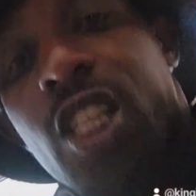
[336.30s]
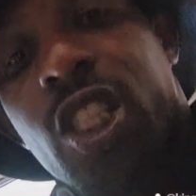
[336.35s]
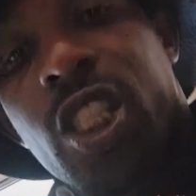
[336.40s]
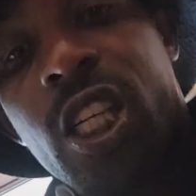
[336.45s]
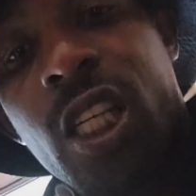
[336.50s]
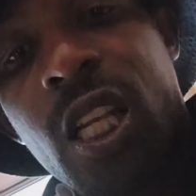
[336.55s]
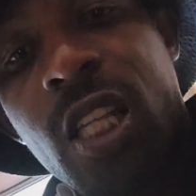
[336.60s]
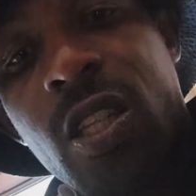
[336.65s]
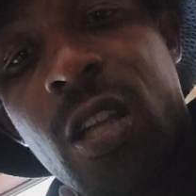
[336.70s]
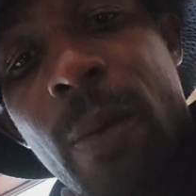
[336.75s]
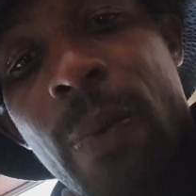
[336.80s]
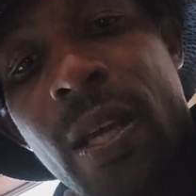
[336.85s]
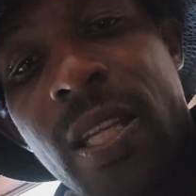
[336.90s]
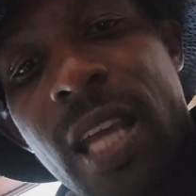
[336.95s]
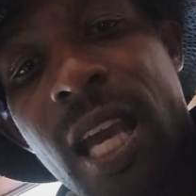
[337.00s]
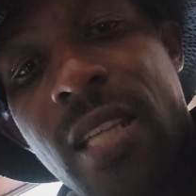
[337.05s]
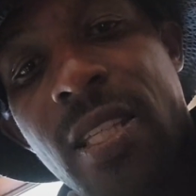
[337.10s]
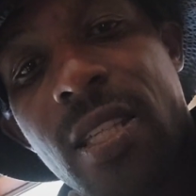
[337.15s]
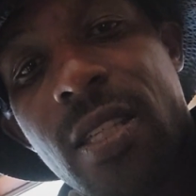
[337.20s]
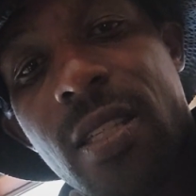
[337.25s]
She does not
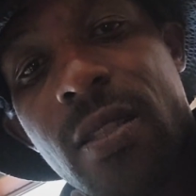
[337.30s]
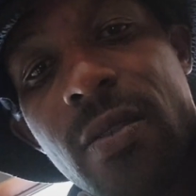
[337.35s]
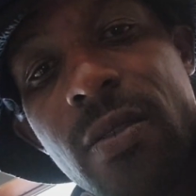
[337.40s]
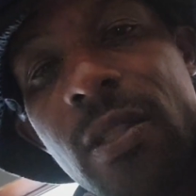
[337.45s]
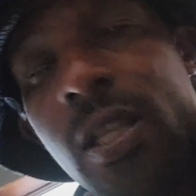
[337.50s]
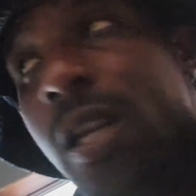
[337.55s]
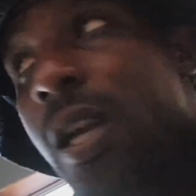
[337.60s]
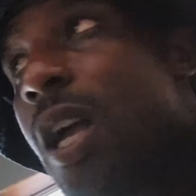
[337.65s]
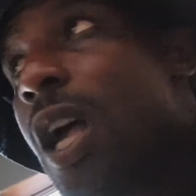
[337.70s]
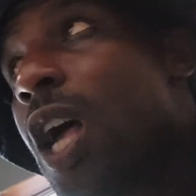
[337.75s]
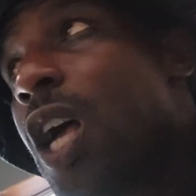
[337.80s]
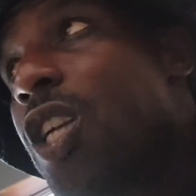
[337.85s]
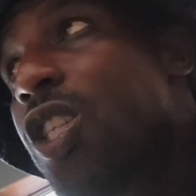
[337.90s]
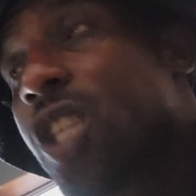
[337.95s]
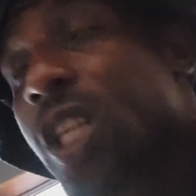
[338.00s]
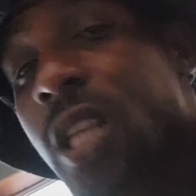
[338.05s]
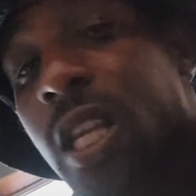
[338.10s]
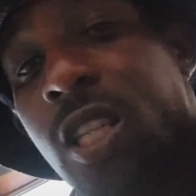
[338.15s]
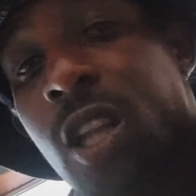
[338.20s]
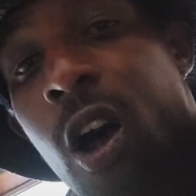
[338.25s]
pay taxes.
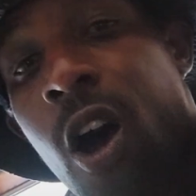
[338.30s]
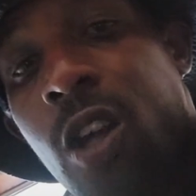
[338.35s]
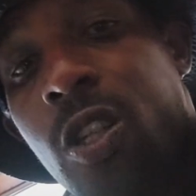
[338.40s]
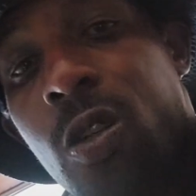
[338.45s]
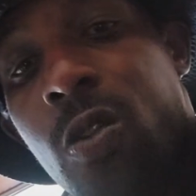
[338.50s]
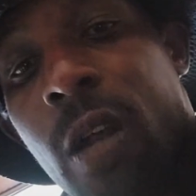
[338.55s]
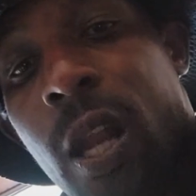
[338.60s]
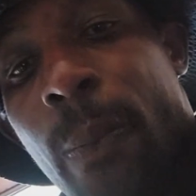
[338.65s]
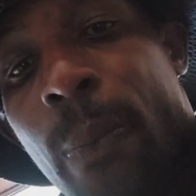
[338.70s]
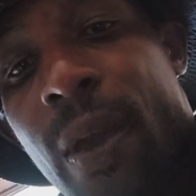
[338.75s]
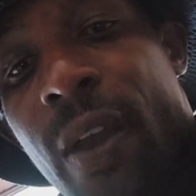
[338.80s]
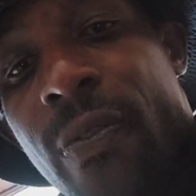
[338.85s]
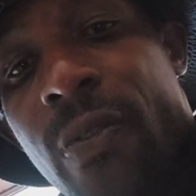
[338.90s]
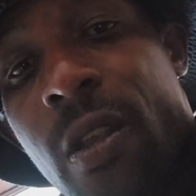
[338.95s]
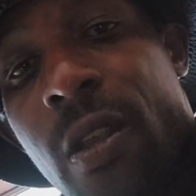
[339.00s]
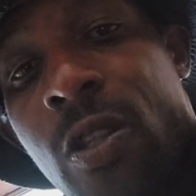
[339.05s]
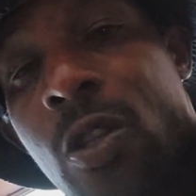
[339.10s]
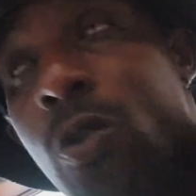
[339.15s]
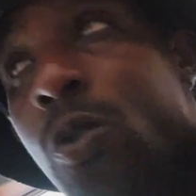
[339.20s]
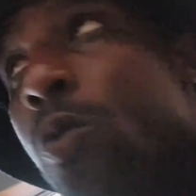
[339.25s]
She doesn't also know how to pay
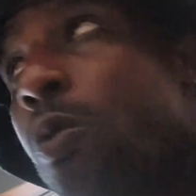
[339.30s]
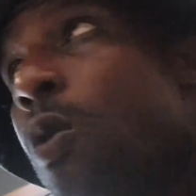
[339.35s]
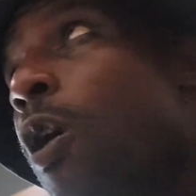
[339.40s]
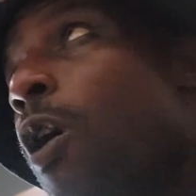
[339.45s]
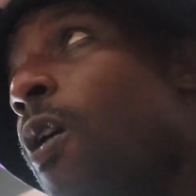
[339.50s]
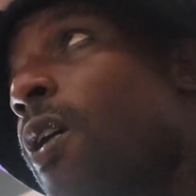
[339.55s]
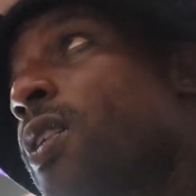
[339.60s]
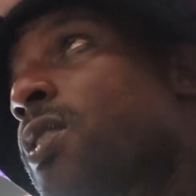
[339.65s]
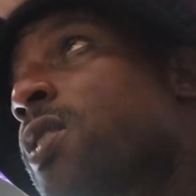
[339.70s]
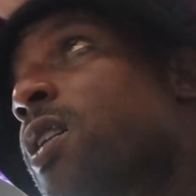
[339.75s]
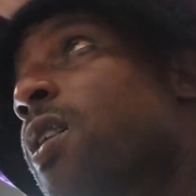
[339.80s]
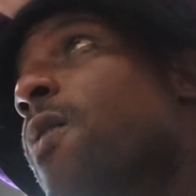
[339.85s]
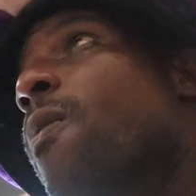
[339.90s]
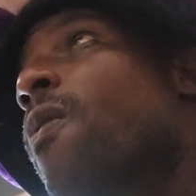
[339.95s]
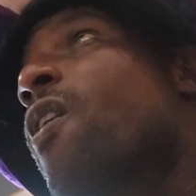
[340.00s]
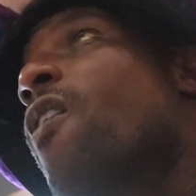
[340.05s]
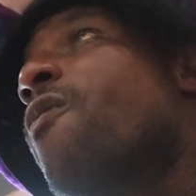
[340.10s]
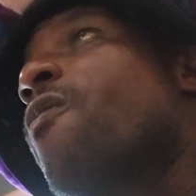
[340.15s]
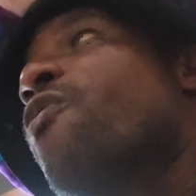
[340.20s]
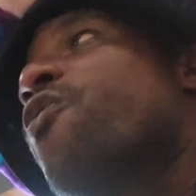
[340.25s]
to do all his
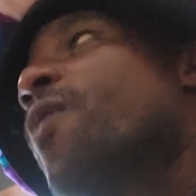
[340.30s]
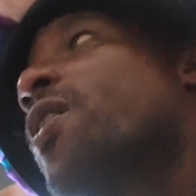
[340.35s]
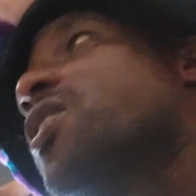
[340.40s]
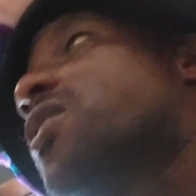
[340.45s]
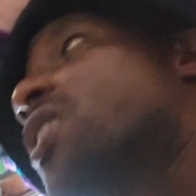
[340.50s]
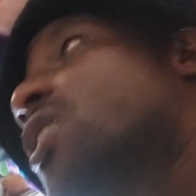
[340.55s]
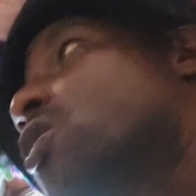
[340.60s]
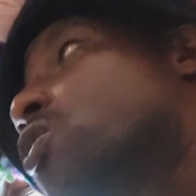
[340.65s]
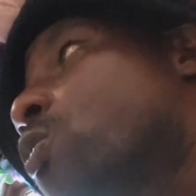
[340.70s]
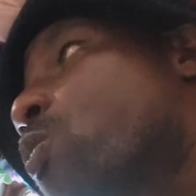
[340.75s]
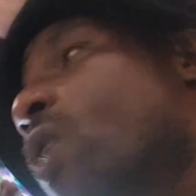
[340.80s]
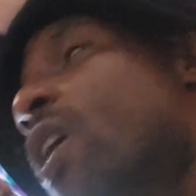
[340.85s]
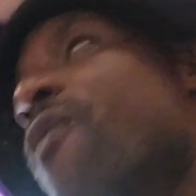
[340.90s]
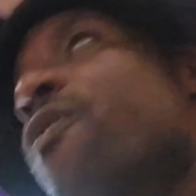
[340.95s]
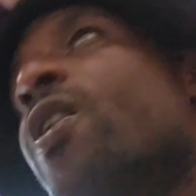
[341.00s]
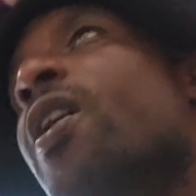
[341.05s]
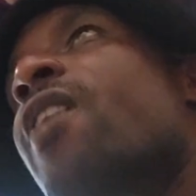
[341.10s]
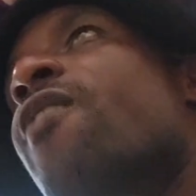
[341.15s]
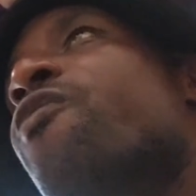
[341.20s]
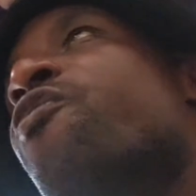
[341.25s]
uh information DD two
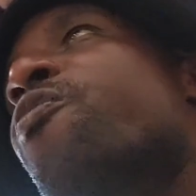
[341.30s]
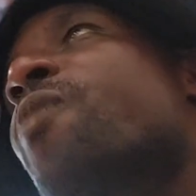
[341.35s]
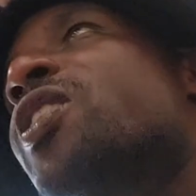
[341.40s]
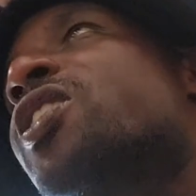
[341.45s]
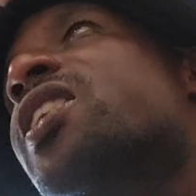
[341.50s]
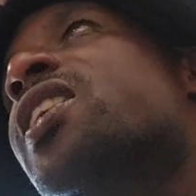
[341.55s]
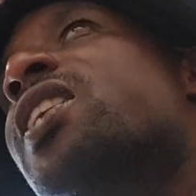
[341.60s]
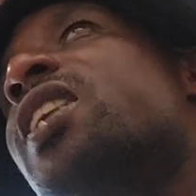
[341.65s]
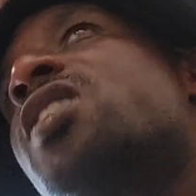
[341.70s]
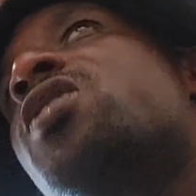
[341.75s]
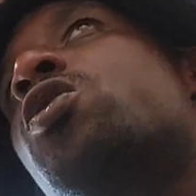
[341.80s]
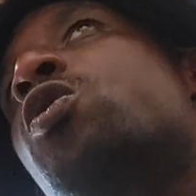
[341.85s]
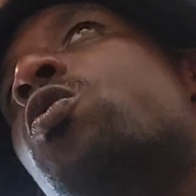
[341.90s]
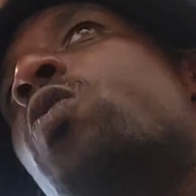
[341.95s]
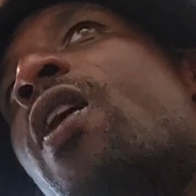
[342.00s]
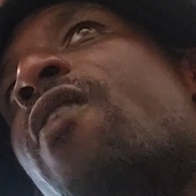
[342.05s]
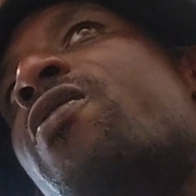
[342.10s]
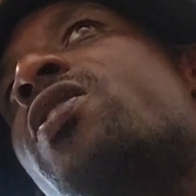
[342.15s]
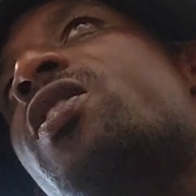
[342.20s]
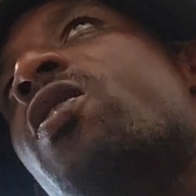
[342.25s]
whatever information he needs
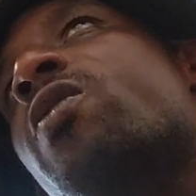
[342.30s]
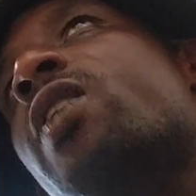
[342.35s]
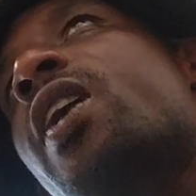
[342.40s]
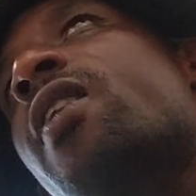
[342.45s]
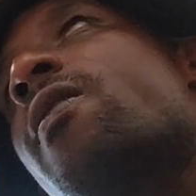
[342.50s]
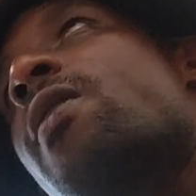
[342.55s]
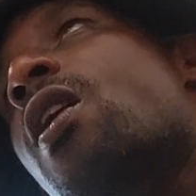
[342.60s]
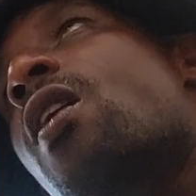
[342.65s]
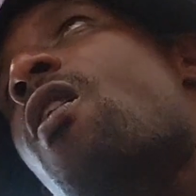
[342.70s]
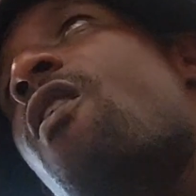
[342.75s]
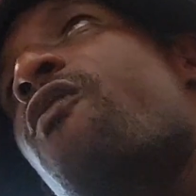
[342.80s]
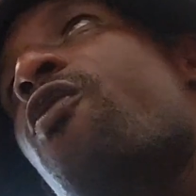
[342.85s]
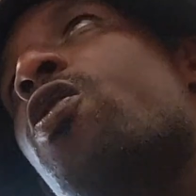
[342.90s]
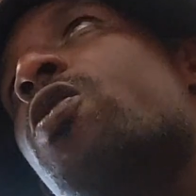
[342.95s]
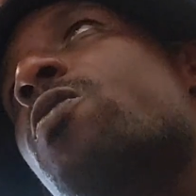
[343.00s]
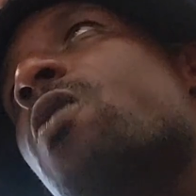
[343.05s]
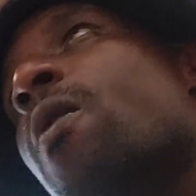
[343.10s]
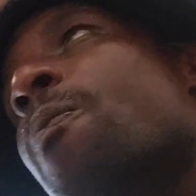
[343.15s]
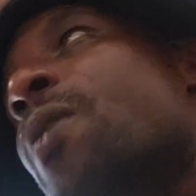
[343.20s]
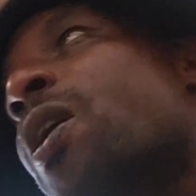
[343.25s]
to do every single day for his